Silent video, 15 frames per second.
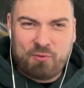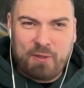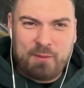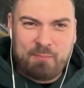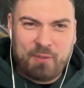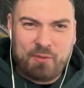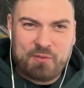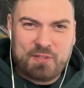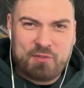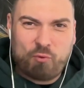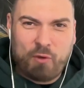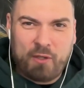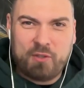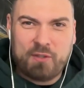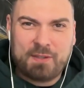great because it
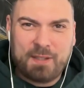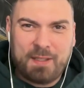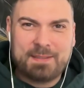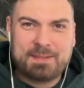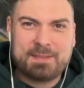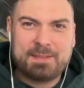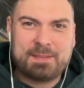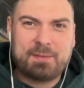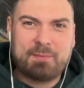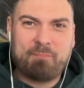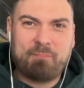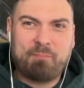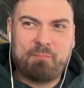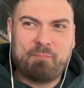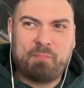recognizes
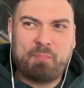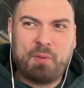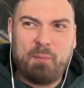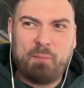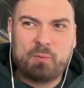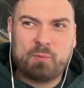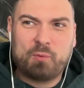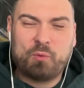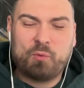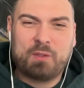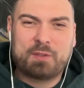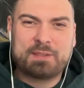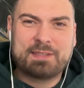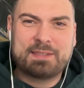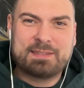people who
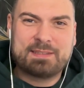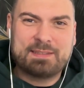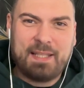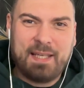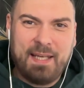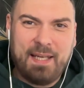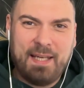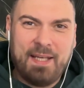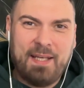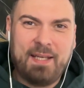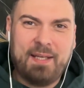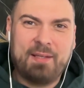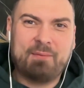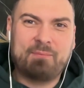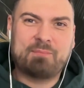are
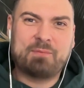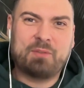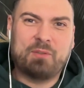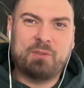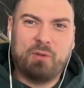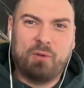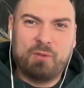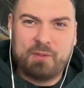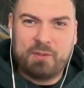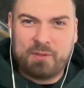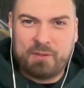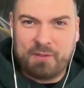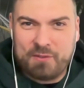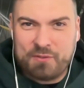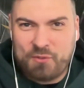staying
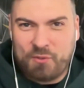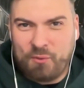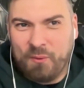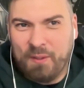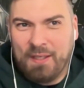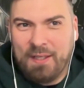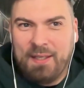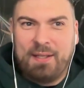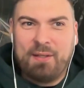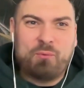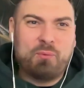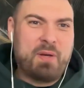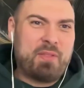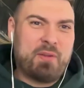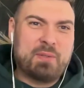longer. So
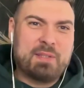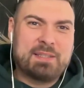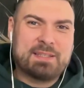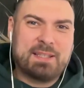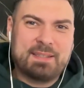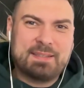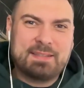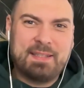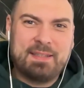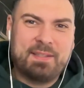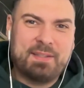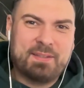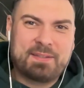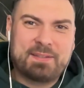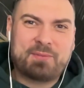whether it is like 10
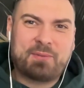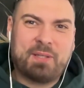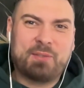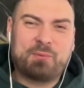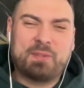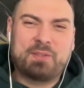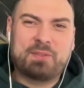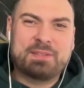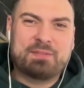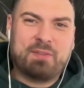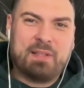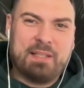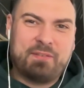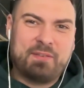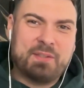years, right, whether it's
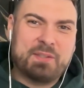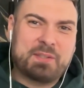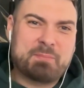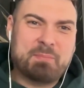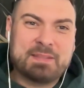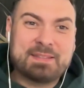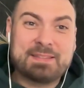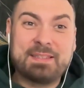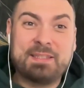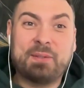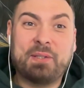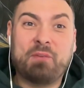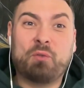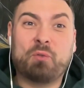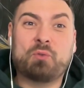5 years, but still,
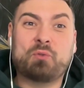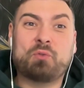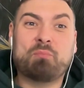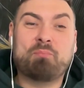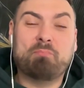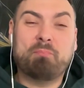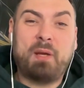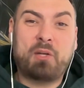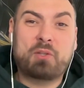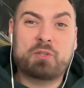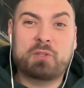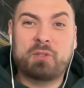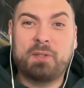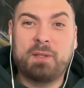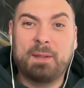if you could
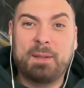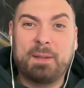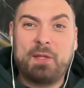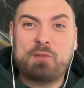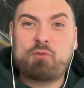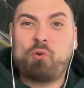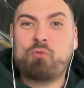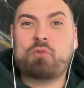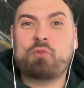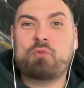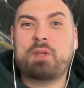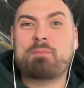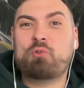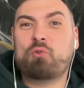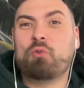measure, it's also
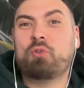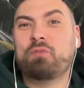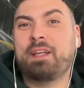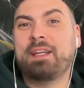some sort of